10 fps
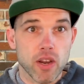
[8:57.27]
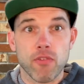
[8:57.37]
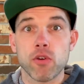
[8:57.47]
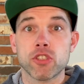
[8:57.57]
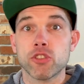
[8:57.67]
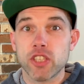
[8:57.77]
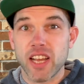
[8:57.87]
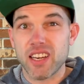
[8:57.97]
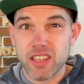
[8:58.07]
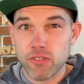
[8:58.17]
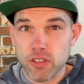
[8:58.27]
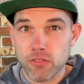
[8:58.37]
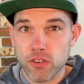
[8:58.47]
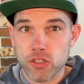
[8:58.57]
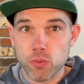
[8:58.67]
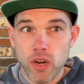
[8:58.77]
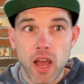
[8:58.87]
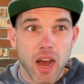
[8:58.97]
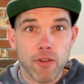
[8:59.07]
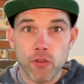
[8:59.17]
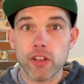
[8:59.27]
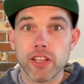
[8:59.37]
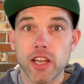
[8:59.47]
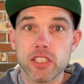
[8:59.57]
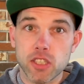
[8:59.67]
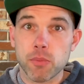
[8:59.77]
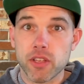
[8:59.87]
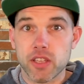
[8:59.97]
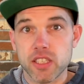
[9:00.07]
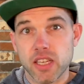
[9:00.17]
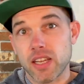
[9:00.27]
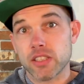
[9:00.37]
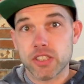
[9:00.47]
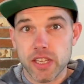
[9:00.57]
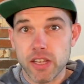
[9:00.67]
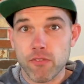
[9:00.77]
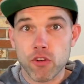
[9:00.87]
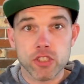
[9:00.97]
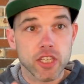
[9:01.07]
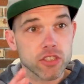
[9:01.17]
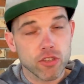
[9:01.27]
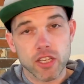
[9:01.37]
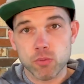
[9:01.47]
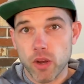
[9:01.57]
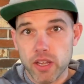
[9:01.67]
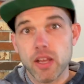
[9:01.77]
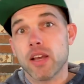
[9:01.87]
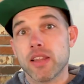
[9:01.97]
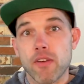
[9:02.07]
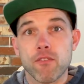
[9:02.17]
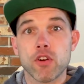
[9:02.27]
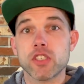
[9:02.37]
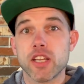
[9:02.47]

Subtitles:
If I was using anything from the first one, I really liked some of the things I had to say in that first take, so that's why that first